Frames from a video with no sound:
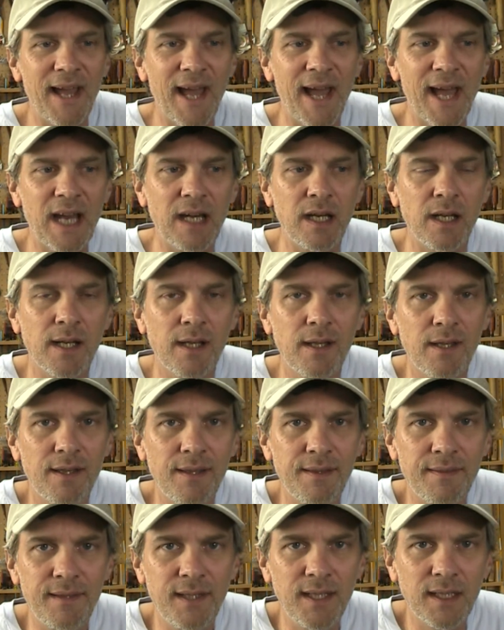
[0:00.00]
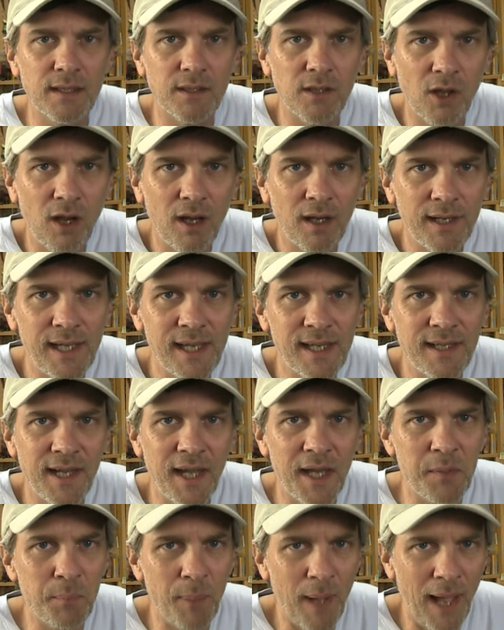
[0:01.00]
and the login
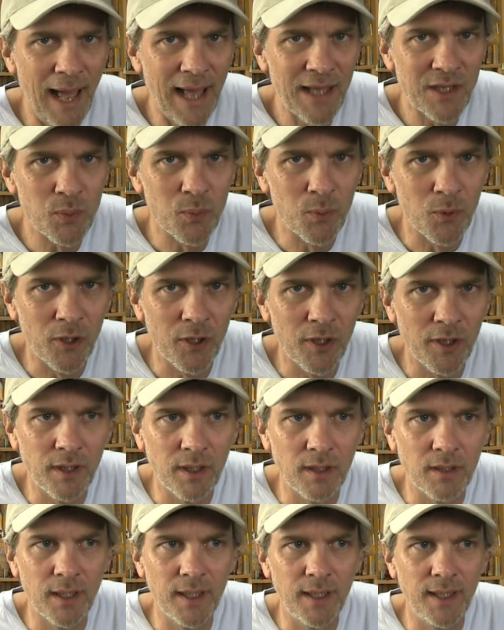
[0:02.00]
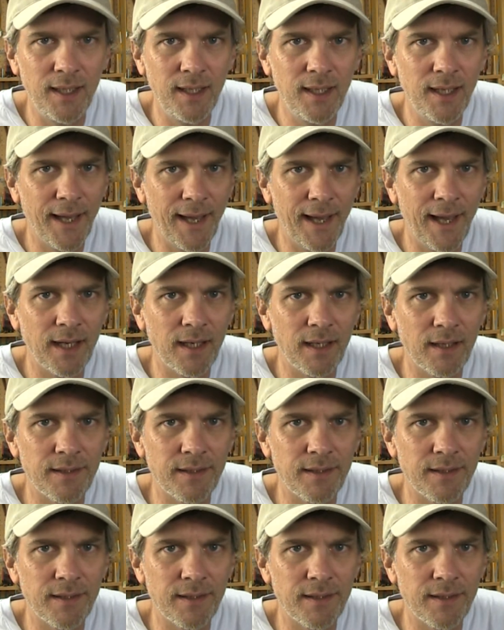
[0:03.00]
and password that he had